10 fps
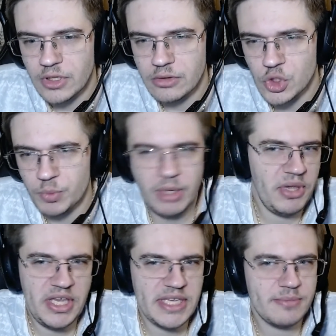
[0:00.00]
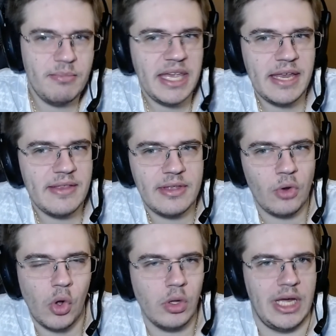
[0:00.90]
So maybe he's making that
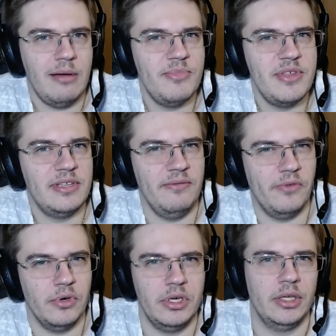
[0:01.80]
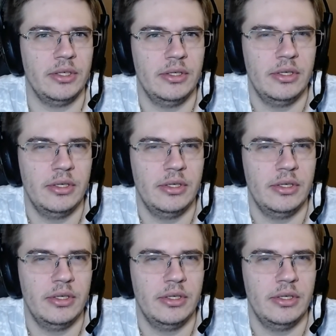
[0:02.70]
all up that he forgot.